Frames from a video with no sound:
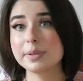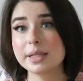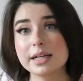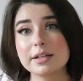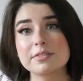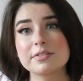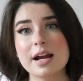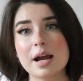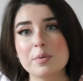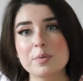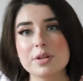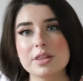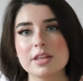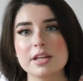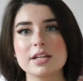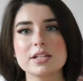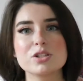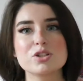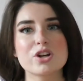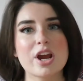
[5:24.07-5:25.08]
Play around with
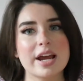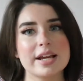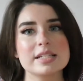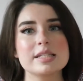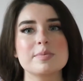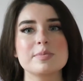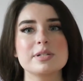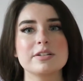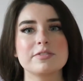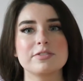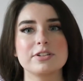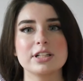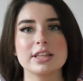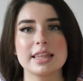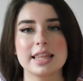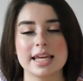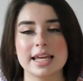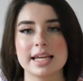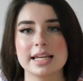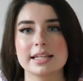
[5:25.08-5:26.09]
it, try some
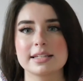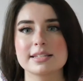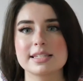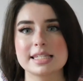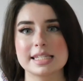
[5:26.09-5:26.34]
different things,